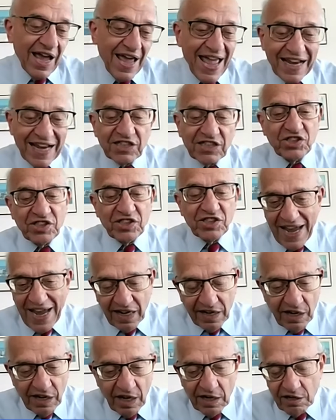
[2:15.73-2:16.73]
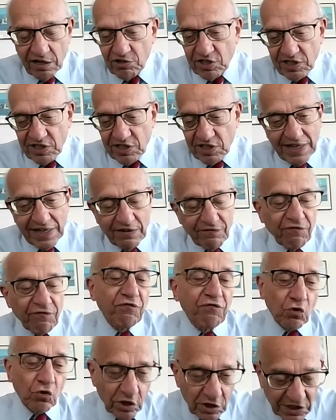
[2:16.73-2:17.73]
Ex-tech, you're selling at
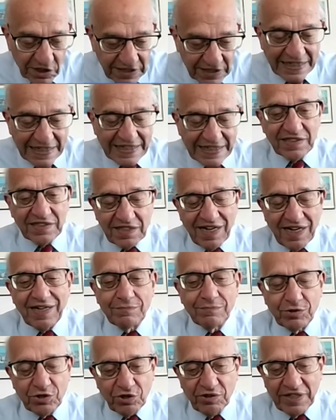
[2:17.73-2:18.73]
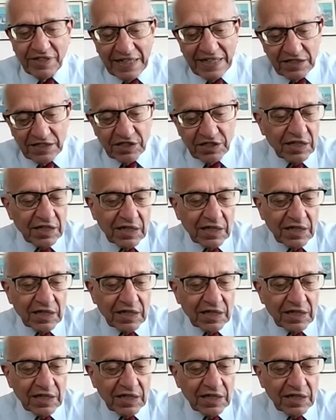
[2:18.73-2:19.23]
fourteen times earnings.